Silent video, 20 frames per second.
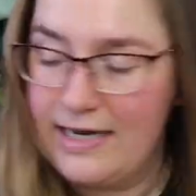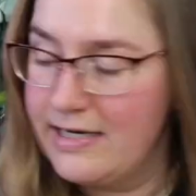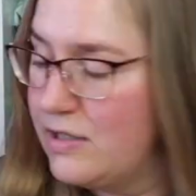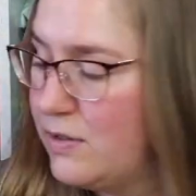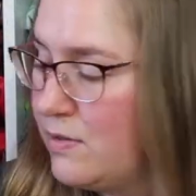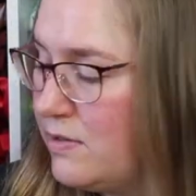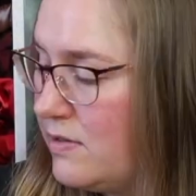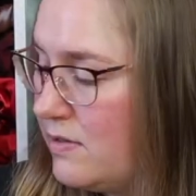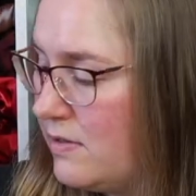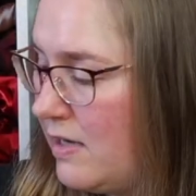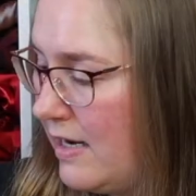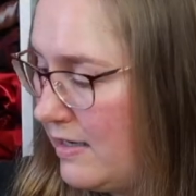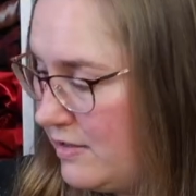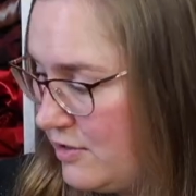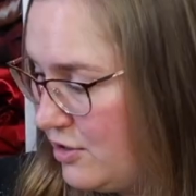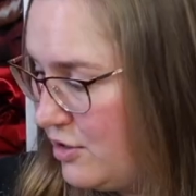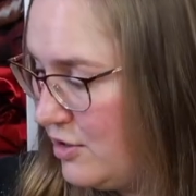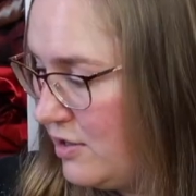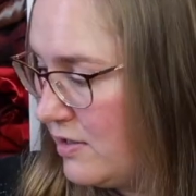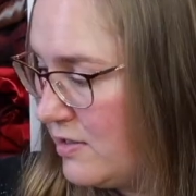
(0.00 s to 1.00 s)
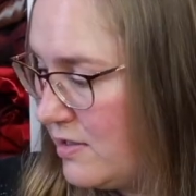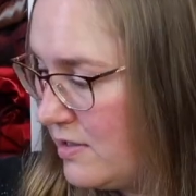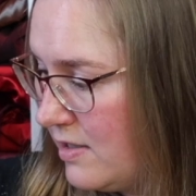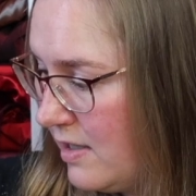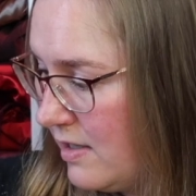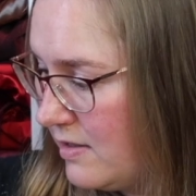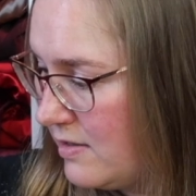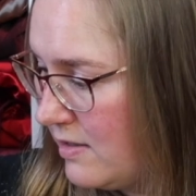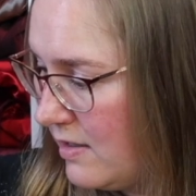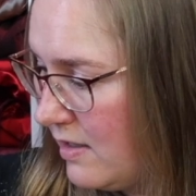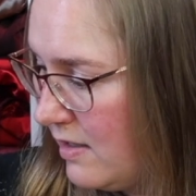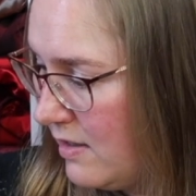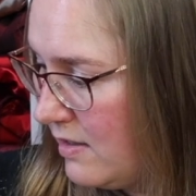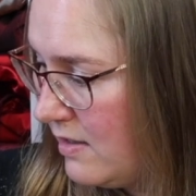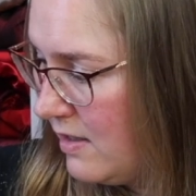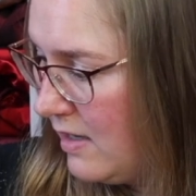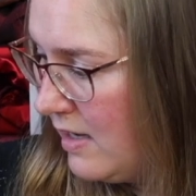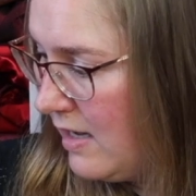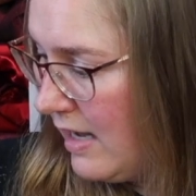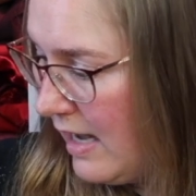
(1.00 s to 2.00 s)
It's just under
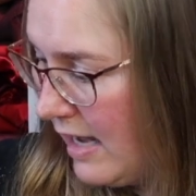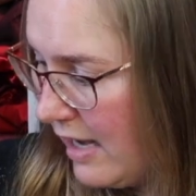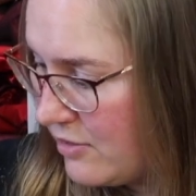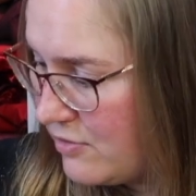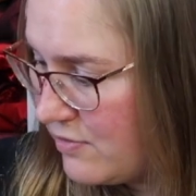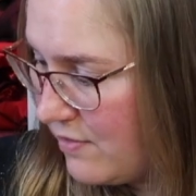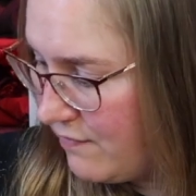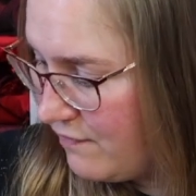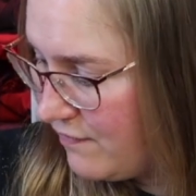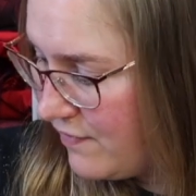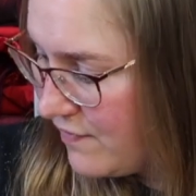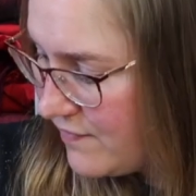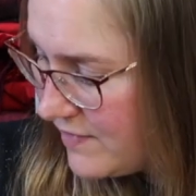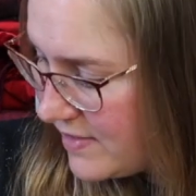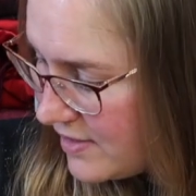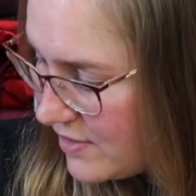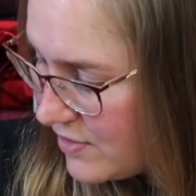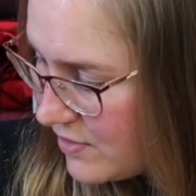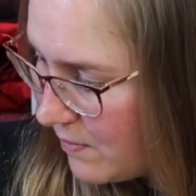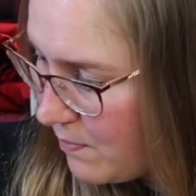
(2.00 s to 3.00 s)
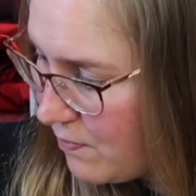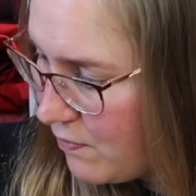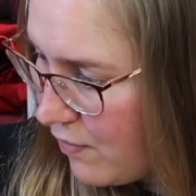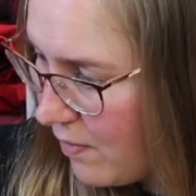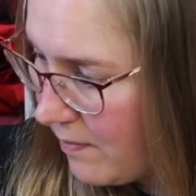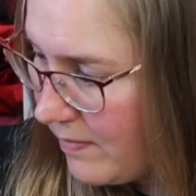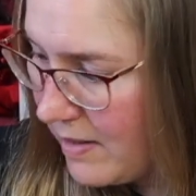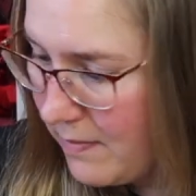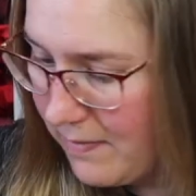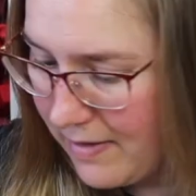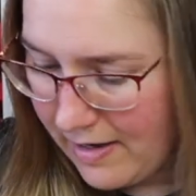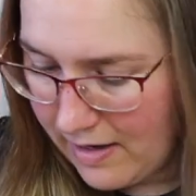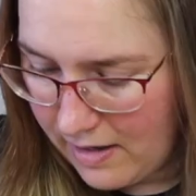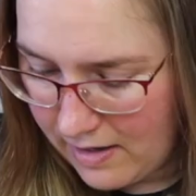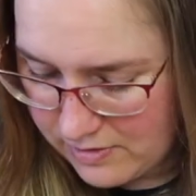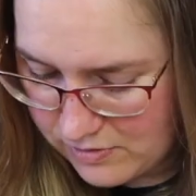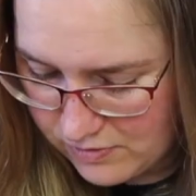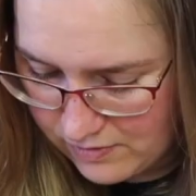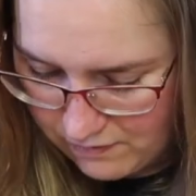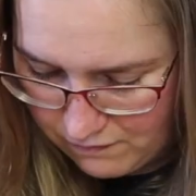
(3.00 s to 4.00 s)
150, so probably about
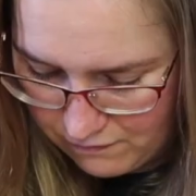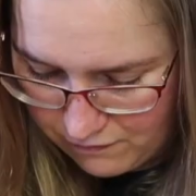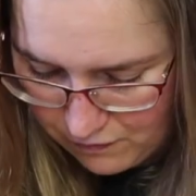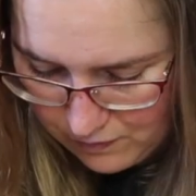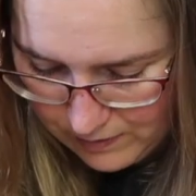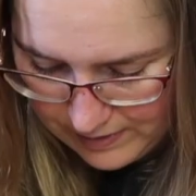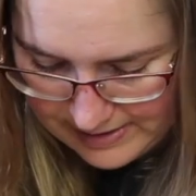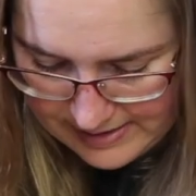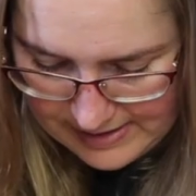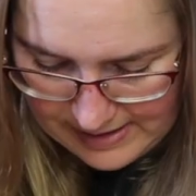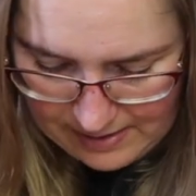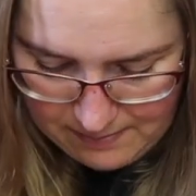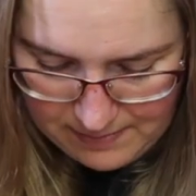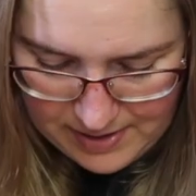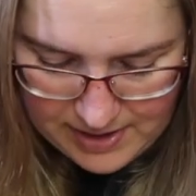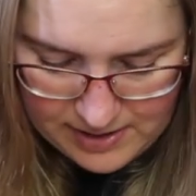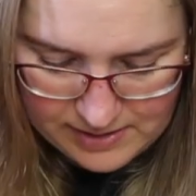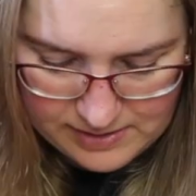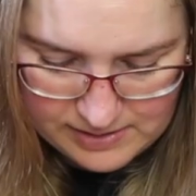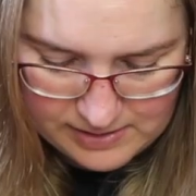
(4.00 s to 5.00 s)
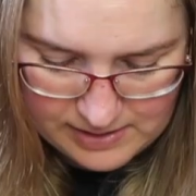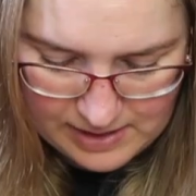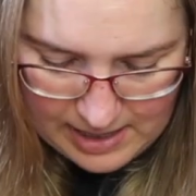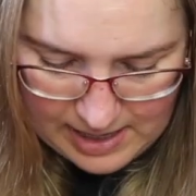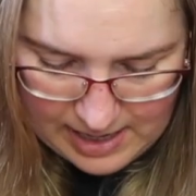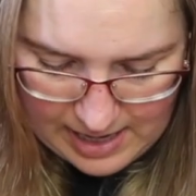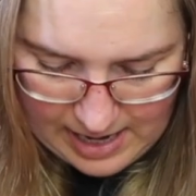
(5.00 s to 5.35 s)
140 centimeters.